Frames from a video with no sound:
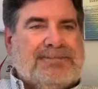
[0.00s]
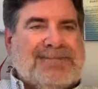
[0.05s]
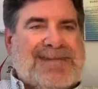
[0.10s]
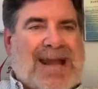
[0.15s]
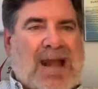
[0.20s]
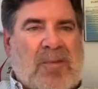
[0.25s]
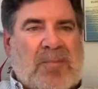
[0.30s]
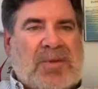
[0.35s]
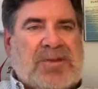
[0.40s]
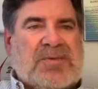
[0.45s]

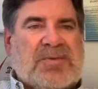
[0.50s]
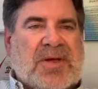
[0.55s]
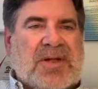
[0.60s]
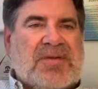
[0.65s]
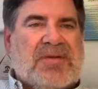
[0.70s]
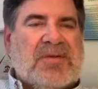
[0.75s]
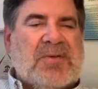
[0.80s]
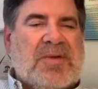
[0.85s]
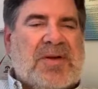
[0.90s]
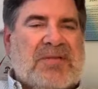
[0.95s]
I'll put you
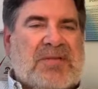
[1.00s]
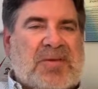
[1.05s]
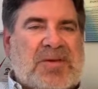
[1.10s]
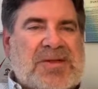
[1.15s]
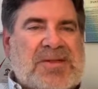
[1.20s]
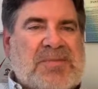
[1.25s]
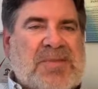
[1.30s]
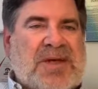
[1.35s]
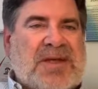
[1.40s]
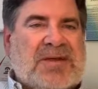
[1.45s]
right through my
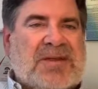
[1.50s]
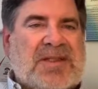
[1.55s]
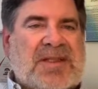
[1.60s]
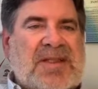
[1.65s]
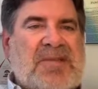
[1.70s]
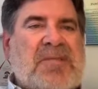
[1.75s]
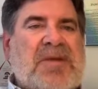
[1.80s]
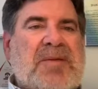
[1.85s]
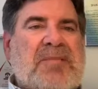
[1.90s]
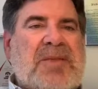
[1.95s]
voicemail,
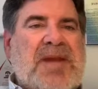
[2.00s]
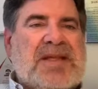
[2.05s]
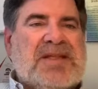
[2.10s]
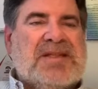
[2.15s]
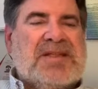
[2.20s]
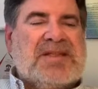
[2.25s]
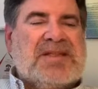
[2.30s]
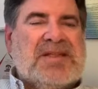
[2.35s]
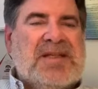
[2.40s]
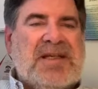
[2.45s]
leave me a
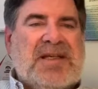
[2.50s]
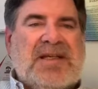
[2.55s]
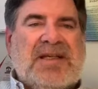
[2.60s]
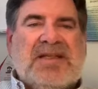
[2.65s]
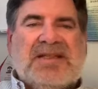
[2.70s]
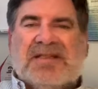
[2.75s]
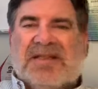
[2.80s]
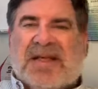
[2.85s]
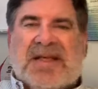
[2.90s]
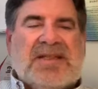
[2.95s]
message,
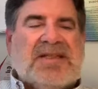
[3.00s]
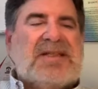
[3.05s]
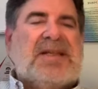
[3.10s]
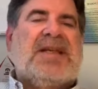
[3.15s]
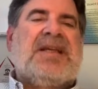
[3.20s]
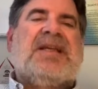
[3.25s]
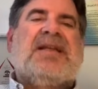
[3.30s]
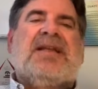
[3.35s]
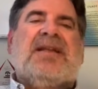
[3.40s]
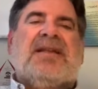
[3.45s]
say, hey,
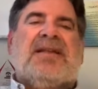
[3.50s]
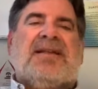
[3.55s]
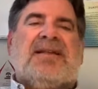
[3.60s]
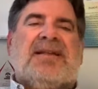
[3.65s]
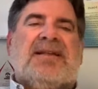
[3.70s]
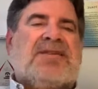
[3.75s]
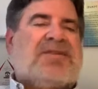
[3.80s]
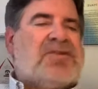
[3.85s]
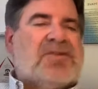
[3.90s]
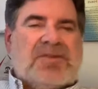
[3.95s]
Ski,
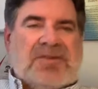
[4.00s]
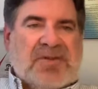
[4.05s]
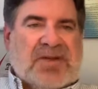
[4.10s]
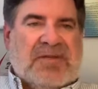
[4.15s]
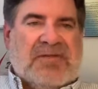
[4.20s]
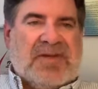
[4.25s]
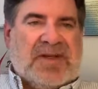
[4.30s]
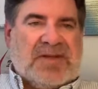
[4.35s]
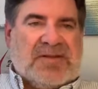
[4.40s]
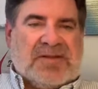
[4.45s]
let's do a
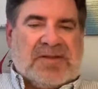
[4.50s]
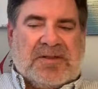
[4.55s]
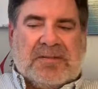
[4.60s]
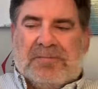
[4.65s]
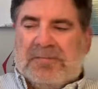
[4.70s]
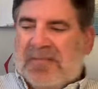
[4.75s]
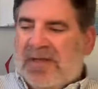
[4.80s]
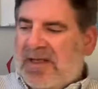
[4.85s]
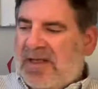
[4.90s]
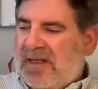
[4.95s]
joint venture.
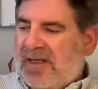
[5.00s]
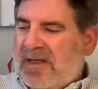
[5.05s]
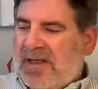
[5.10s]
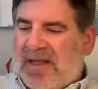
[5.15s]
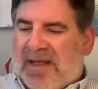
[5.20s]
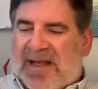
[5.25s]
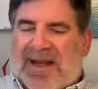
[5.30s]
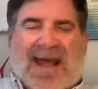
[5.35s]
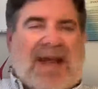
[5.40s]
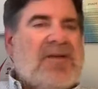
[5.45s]

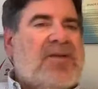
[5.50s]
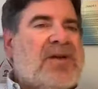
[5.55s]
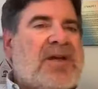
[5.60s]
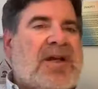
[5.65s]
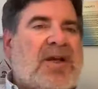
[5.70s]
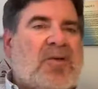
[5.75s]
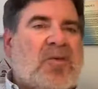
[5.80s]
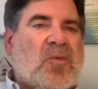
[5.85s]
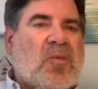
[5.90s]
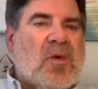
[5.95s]
And I don't
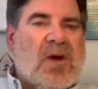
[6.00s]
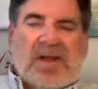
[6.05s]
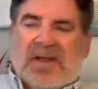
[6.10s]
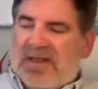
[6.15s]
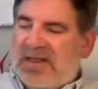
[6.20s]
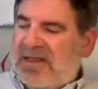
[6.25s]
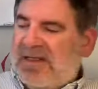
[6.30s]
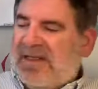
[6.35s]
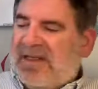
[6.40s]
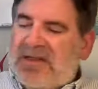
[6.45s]
care what
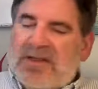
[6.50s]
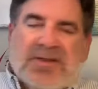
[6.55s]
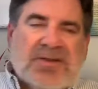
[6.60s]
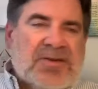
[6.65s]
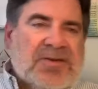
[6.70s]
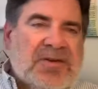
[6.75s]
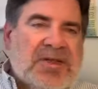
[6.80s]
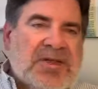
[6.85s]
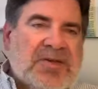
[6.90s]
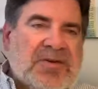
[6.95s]

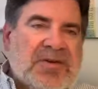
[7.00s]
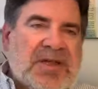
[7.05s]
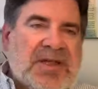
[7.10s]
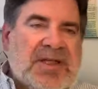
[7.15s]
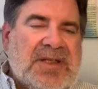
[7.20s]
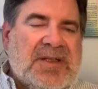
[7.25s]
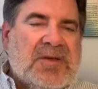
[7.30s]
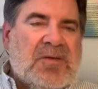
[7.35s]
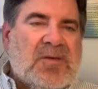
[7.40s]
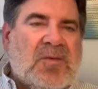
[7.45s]
industry you're
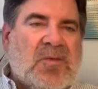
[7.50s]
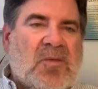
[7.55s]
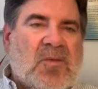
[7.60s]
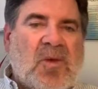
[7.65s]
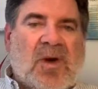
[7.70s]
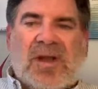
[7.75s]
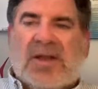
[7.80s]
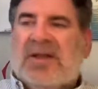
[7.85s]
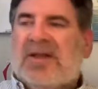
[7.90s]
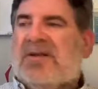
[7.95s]
in,
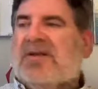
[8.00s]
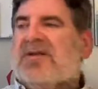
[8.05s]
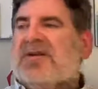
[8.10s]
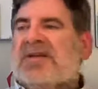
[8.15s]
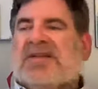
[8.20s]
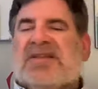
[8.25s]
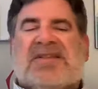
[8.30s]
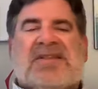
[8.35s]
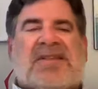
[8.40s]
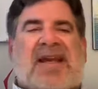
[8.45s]
what you're
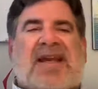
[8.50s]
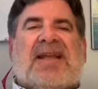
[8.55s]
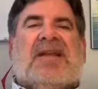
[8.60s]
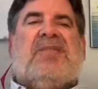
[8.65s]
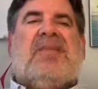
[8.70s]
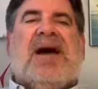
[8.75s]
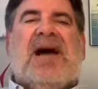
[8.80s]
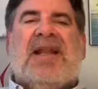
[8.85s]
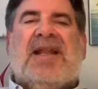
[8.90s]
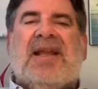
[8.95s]
excited
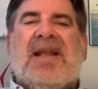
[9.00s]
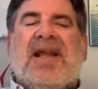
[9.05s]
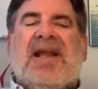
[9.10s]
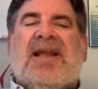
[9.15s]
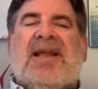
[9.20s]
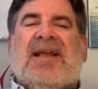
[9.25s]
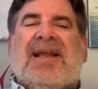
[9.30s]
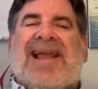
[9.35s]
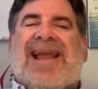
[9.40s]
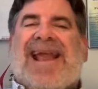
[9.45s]
about,
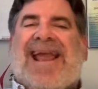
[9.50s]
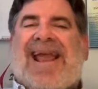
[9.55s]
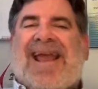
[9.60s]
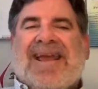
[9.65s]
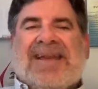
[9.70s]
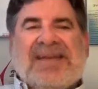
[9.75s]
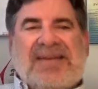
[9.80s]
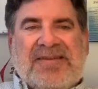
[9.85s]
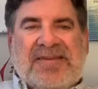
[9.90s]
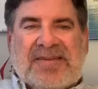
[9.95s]

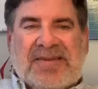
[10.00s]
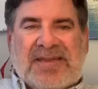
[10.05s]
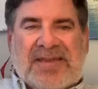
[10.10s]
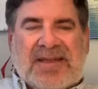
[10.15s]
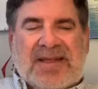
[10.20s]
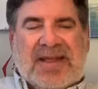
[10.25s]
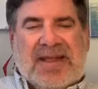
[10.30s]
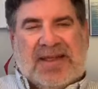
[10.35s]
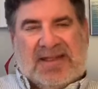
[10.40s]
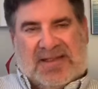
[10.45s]

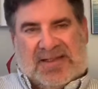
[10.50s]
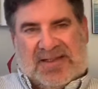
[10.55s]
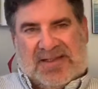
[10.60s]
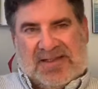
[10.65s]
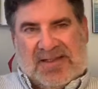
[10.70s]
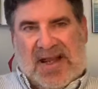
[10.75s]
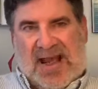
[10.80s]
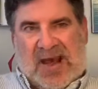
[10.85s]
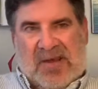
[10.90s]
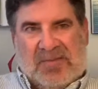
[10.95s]
anything
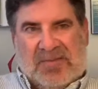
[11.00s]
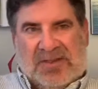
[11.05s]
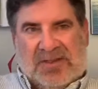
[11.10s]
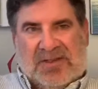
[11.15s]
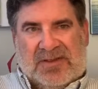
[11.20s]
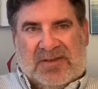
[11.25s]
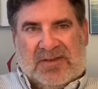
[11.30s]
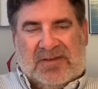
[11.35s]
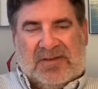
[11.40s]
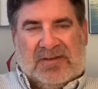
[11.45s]
except
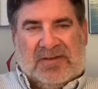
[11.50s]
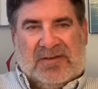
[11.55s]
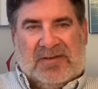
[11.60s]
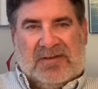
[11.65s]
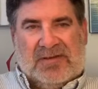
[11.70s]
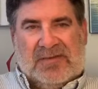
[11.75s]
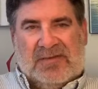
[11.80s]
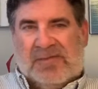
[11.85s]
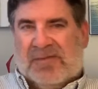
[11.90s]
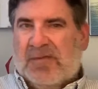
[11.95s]

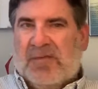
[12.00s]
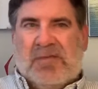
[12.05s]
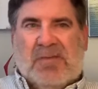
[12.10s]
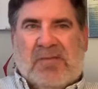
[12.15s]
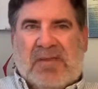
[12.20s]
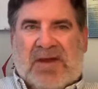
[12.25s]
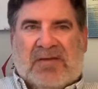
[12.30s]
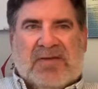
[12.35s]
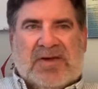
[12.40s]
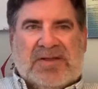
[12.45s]
food
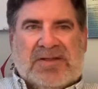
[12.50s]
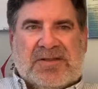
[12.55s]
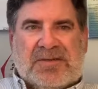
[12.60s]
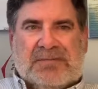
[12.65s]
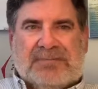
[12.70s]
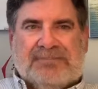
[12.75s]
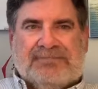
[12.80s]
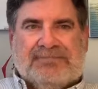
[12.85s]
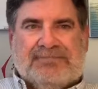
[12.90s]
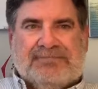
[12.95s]
and beverage.
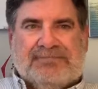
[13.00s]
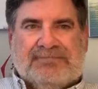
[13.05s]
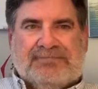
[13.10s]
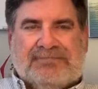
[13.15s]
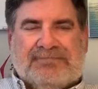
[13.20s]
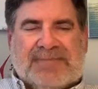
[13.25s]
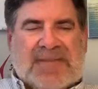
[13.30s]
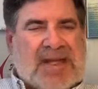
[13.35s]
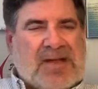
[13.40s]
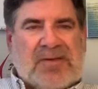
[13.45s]

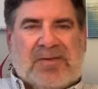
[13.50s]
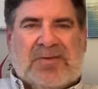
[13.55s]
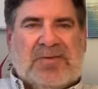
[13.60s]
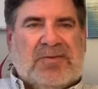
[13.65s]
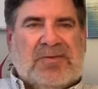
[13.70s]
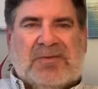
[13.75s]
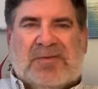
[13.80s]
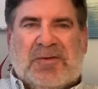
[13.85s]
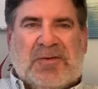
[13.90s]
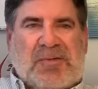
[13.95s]
I don't
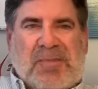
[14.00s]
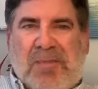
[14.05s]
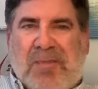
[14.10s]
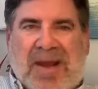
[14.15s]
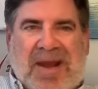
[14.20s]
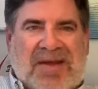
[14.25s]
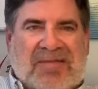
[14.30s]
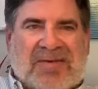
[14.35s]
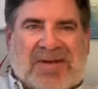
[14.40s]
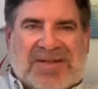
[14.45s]
do the food
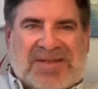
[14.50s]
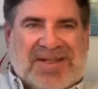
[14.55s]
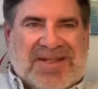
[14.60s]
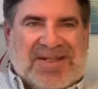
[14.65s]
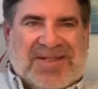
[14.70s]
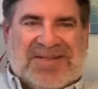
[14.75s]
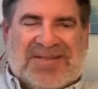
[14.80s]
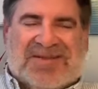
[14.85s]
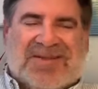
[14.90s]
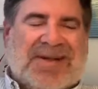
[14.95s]
and beverage
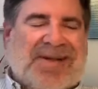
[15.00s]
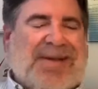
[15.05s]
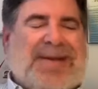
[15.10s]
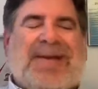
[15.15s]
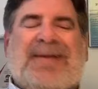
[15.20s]
industry.